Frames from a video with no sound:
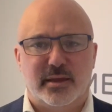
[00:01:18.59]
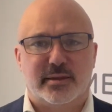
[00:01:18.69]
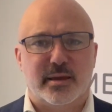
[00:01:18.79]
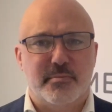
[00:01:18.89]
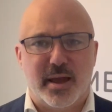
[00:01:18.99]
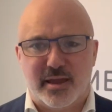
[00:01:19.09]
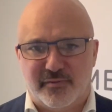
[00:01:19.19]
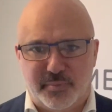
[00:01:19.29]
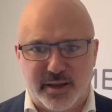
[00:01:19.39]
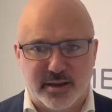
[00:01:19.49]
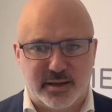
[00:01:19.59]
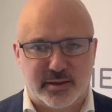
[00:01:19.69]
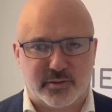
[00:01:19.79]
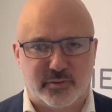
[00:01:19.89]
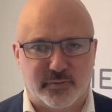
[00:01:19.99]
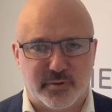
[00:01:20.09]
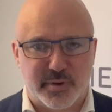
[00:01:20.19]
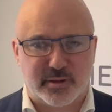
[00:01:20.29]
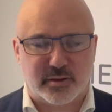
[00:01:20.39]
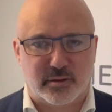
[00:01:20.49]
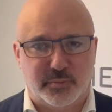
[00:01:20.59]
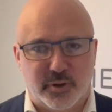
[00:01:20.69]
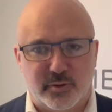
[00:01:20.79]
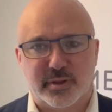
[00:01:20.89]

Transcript: there may have been a history of domestic abuse.